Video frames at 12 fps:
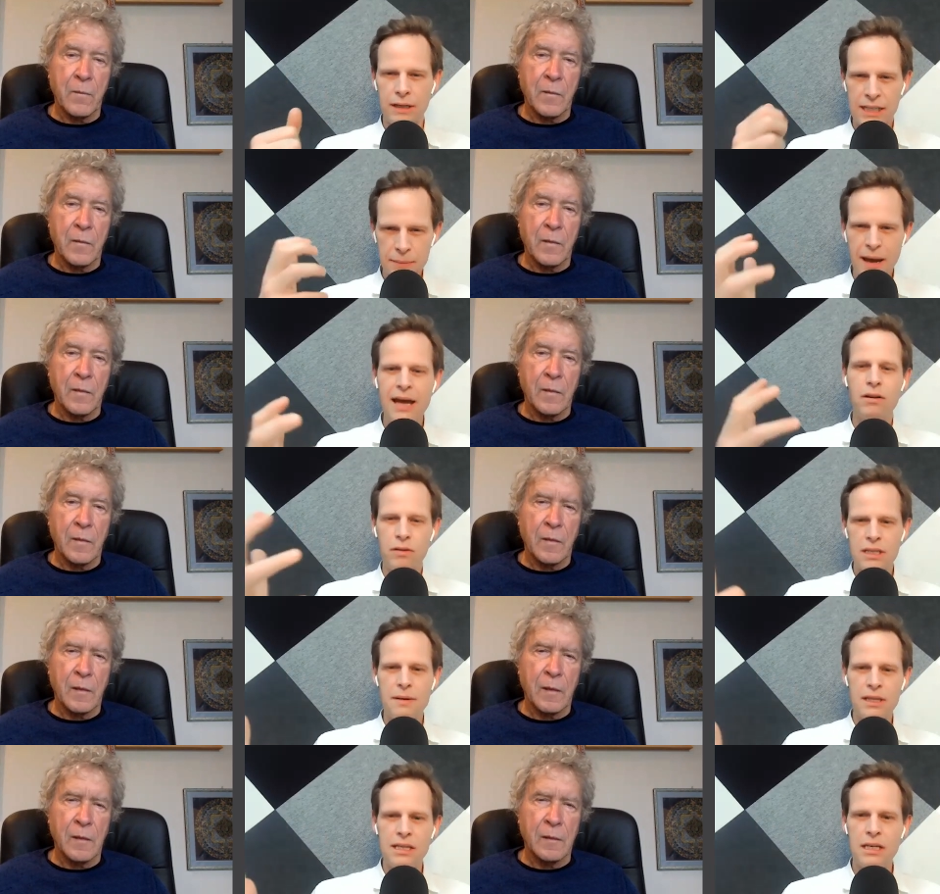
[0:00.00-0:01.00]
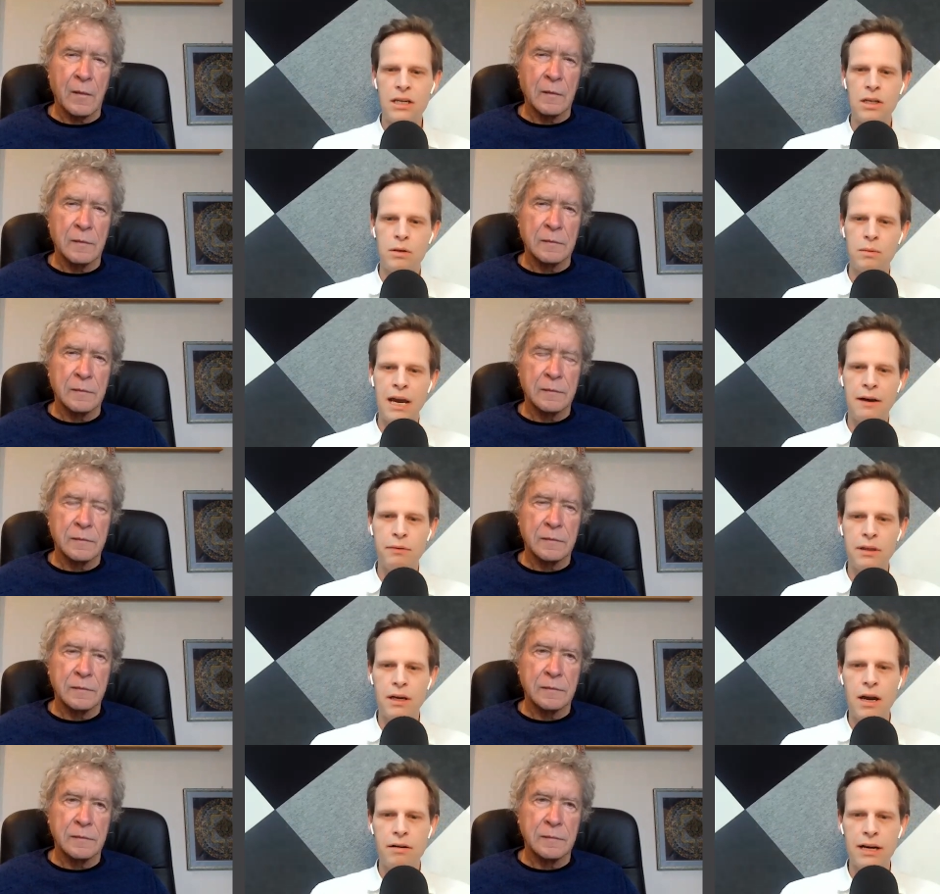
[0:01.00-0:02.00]
Speaker 1: expand on some of these issues we have with
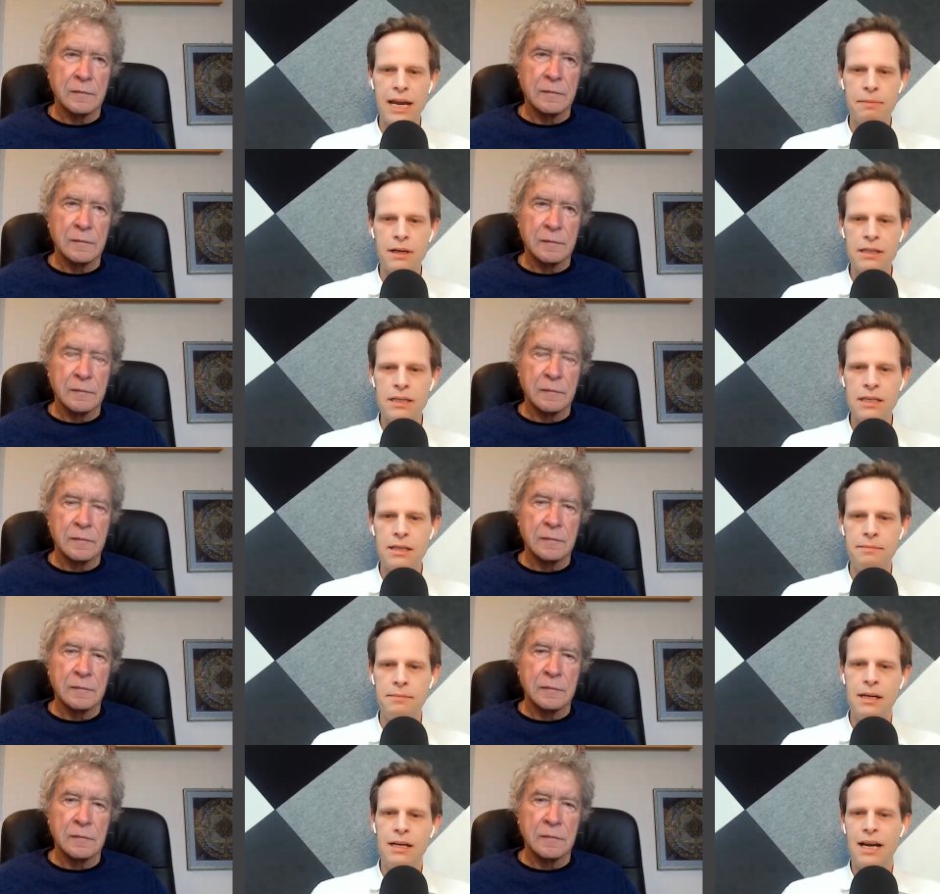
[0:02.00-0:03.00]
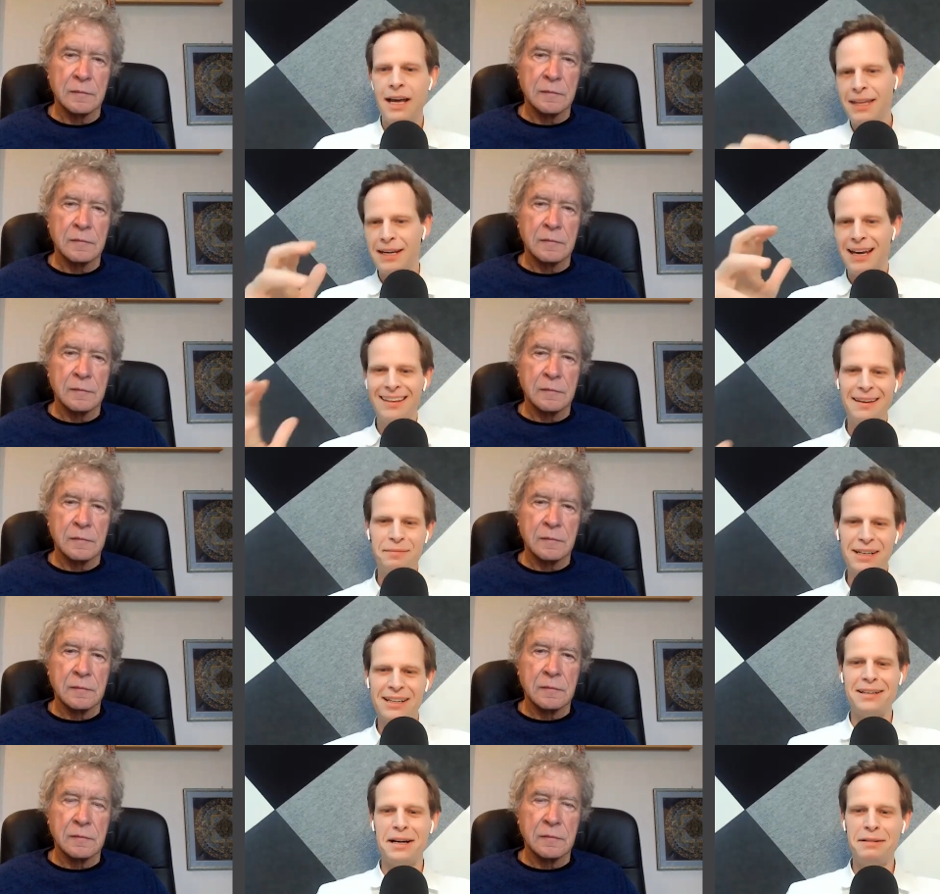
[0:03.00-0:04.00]
our current capitalist system, and then and then we
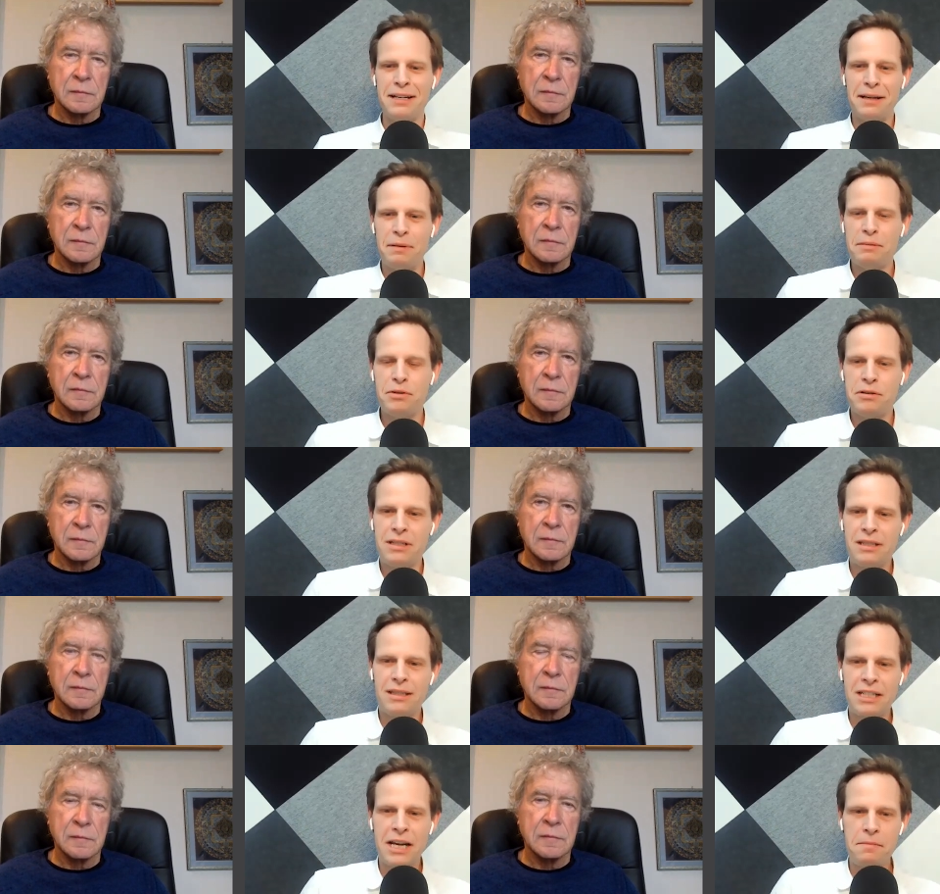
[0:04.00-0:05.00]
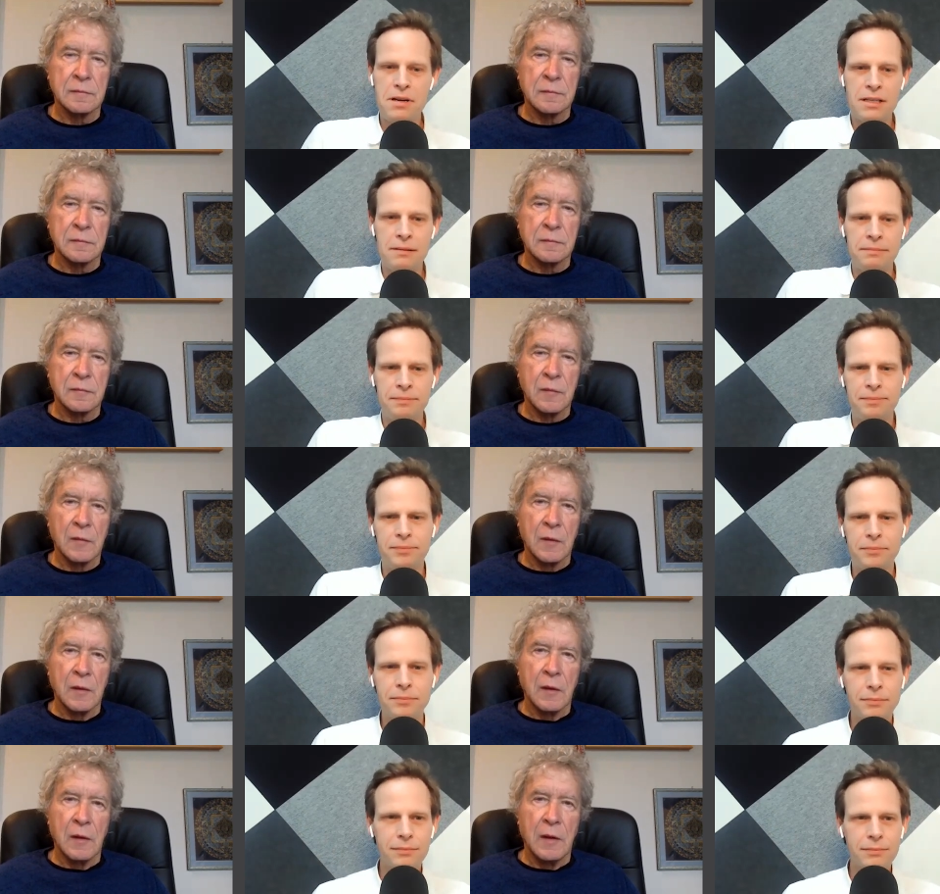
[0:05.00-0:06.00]
can dive a little bit more into the shamanism.
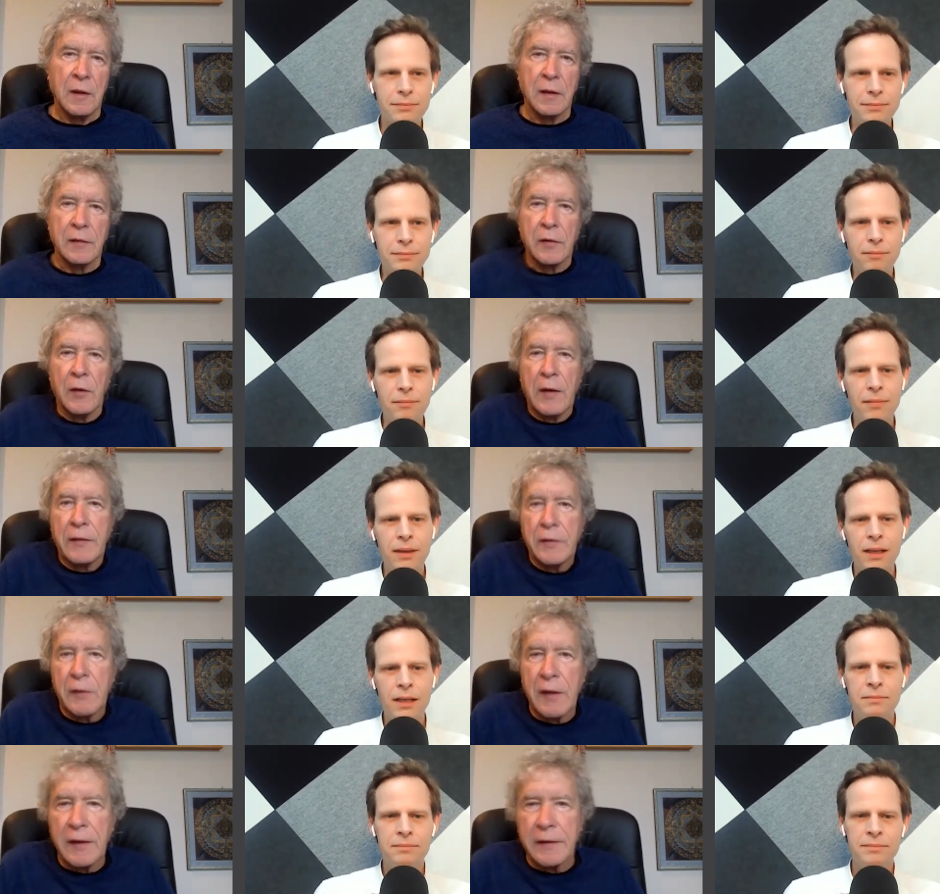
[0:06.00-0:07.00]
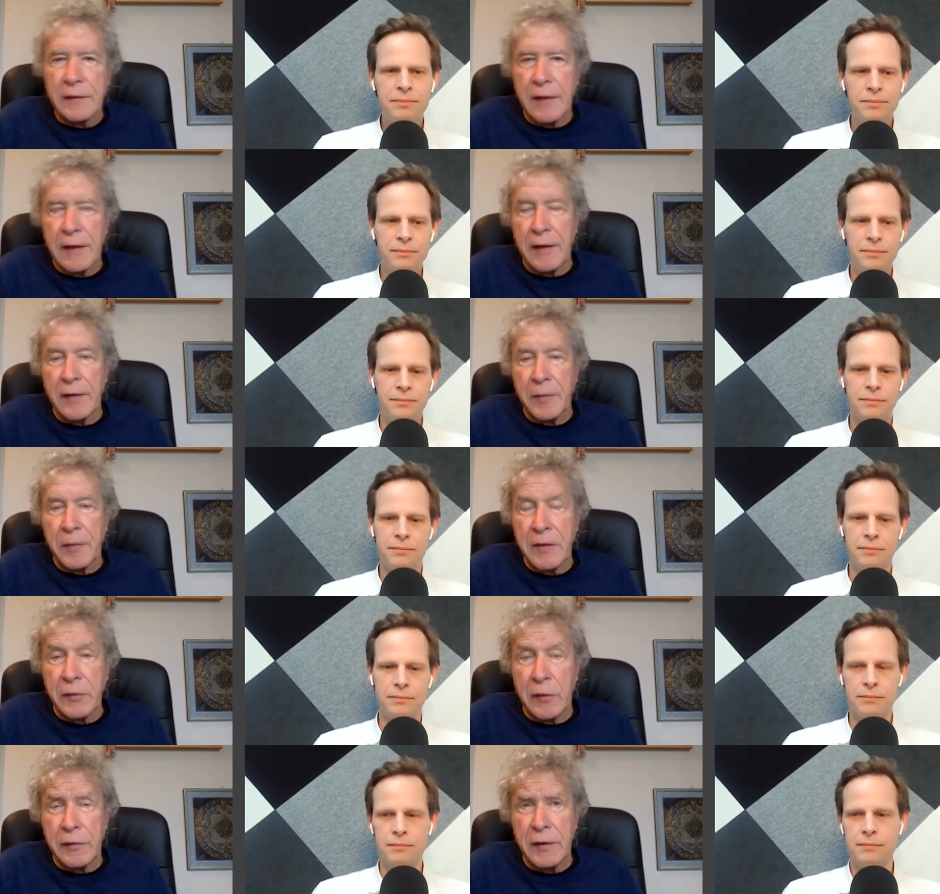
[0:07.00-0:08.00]
Speaker 2: Yeah. So after I got out of the Peace
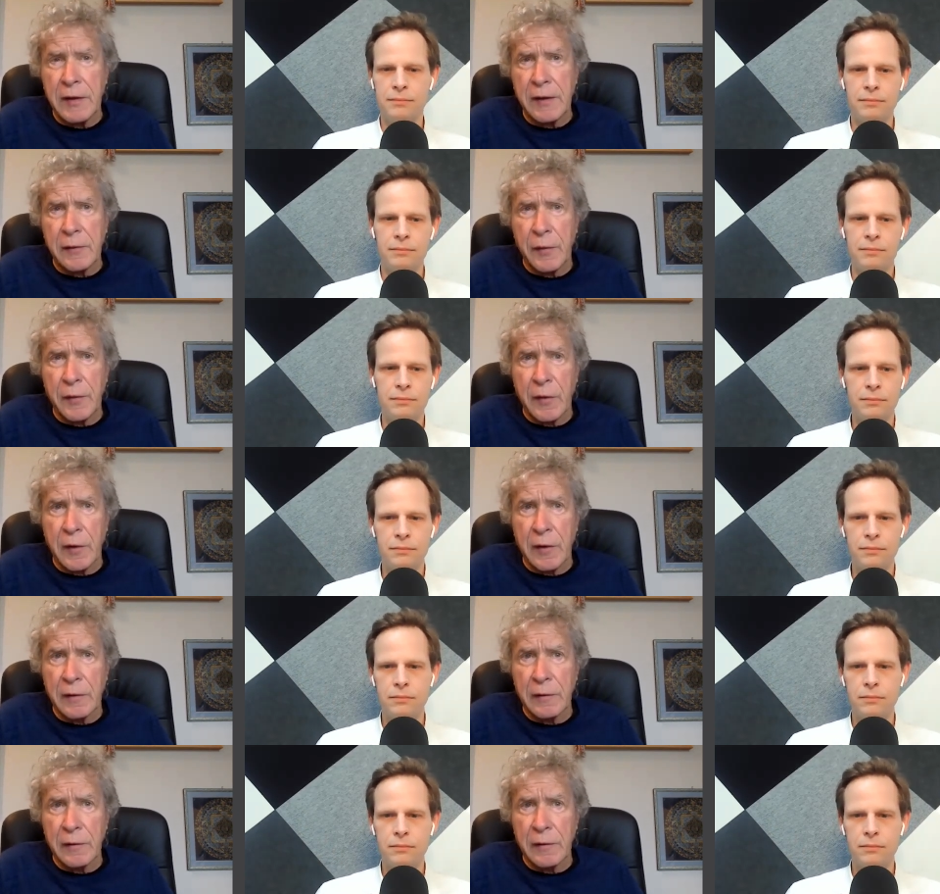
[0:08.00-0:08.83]
Corps, I was in Ecuador